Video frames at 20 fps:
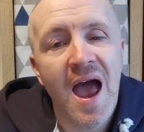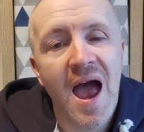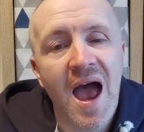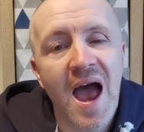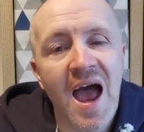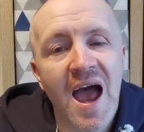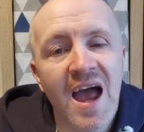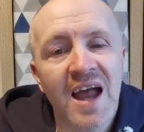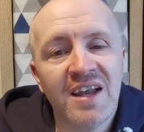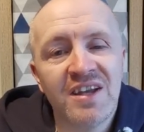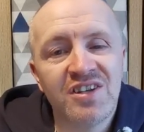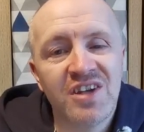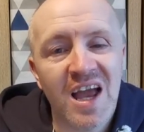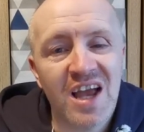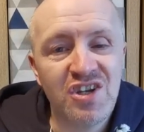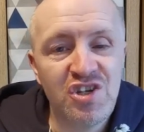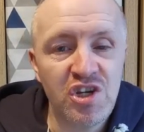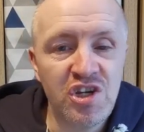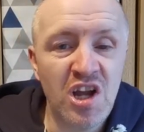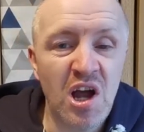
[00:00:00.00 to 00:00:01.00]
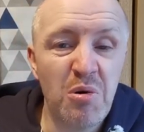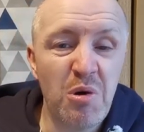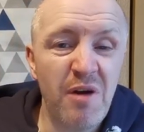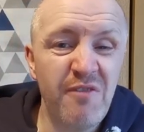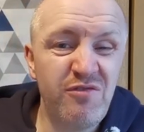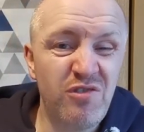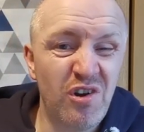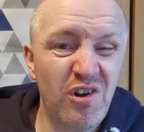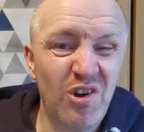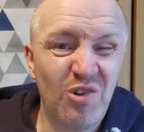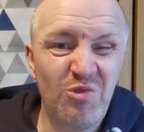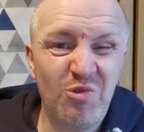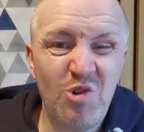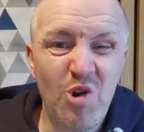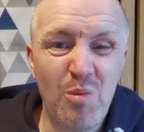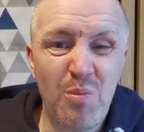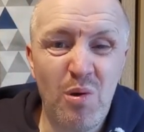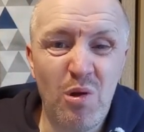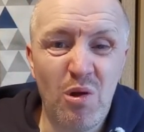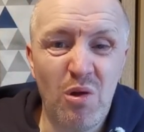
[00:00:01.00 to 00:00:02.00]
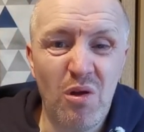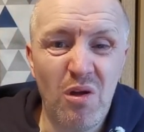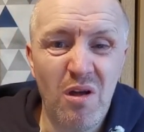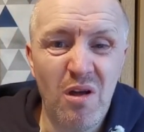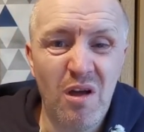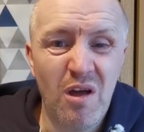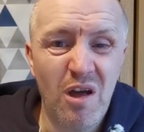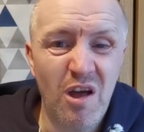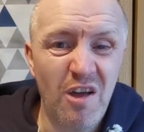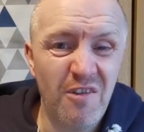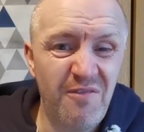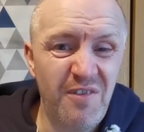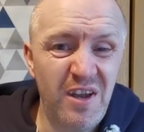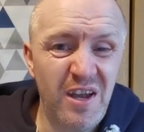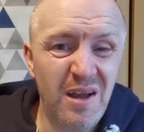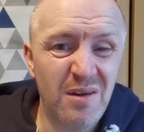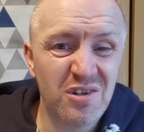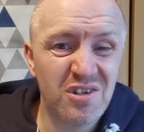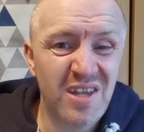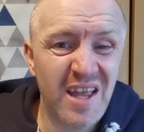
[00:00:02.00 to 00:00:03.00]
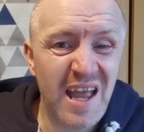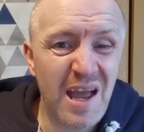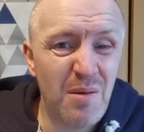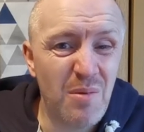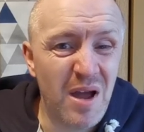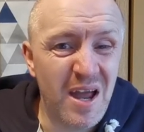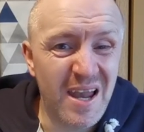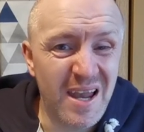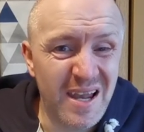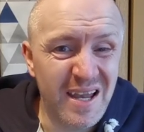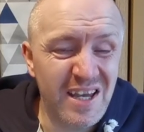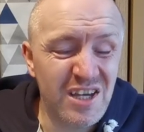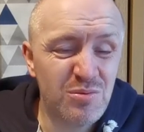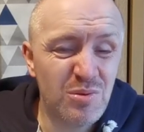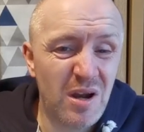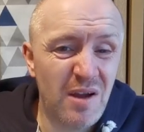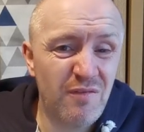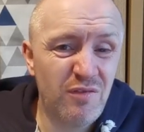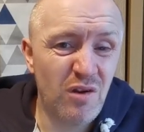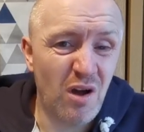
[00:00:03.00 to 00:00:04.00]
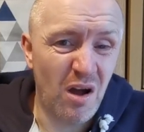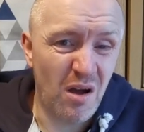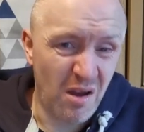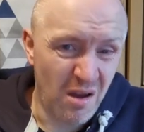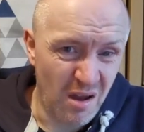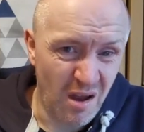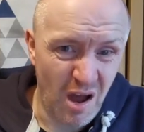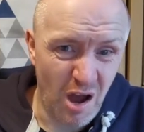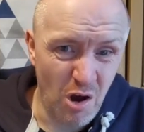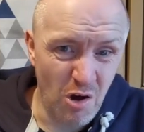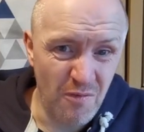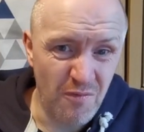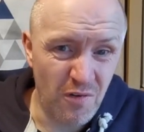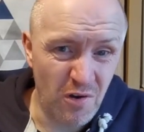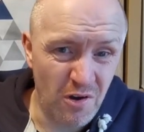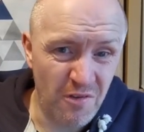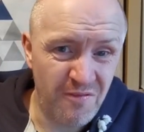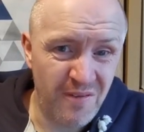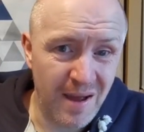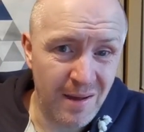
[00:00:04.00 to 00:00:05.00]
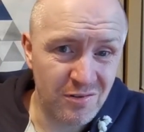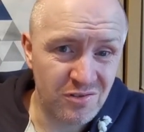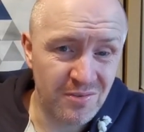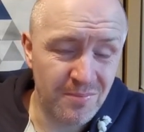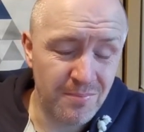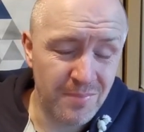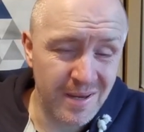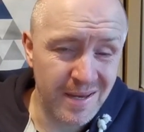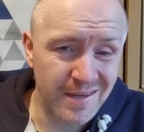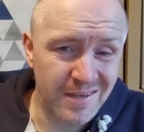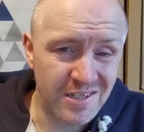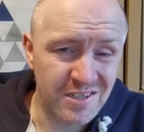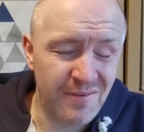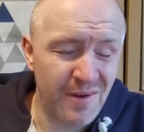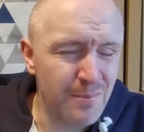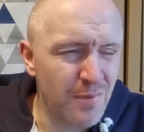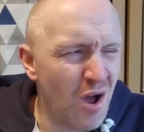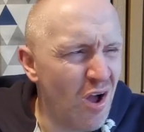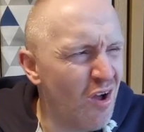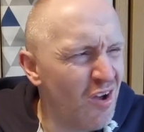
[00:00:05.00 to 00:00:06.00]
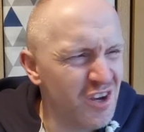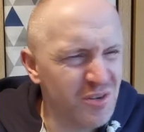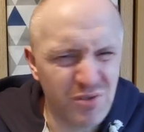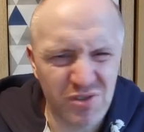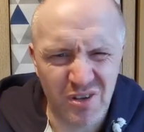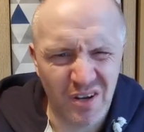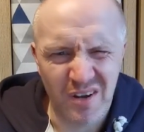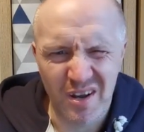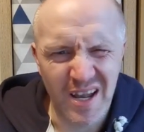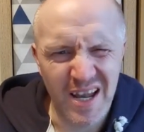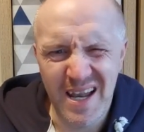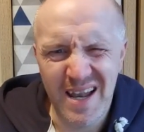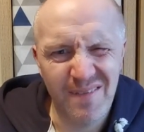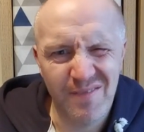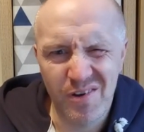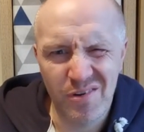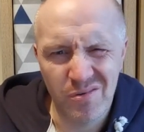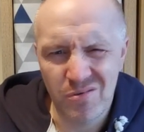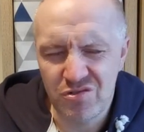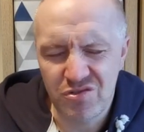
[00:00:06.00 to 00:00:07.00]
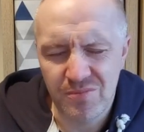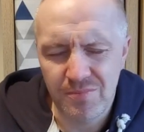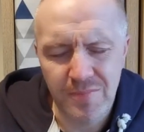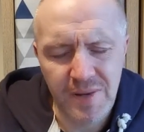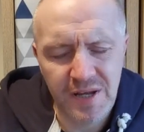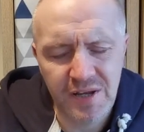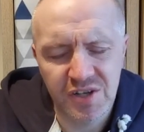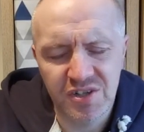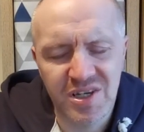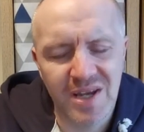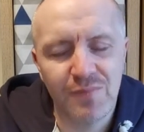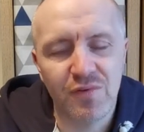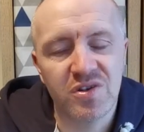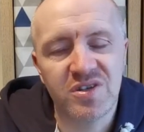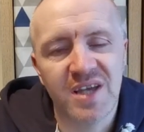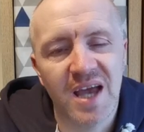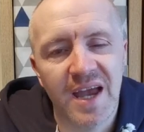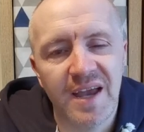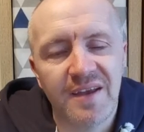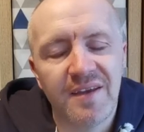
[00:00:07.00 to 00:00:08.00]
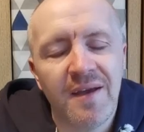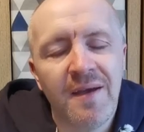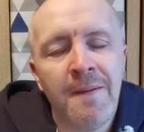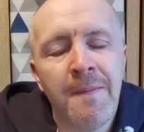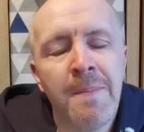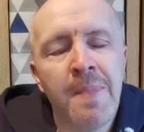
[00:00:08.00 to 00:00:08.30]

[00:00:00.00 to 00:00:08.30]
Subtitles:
And as you know, I've done a couple of videos there, at least where I've got over 1,000 meters. I think my height was like 1,100 meters, give or take.